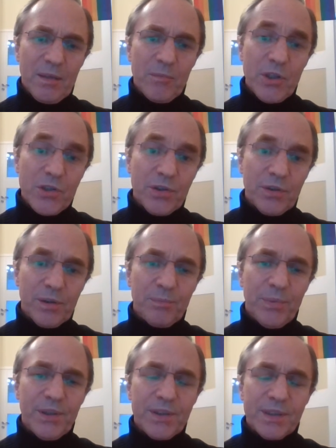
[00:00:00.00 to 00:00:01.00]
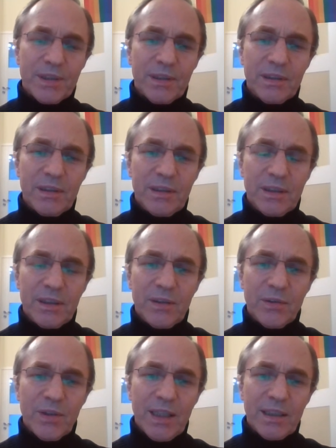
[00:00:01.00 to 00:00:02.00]
mature person in
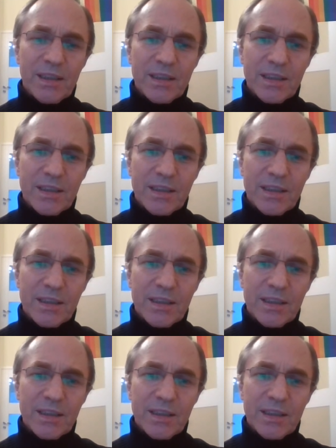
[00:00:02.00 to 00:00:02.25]
United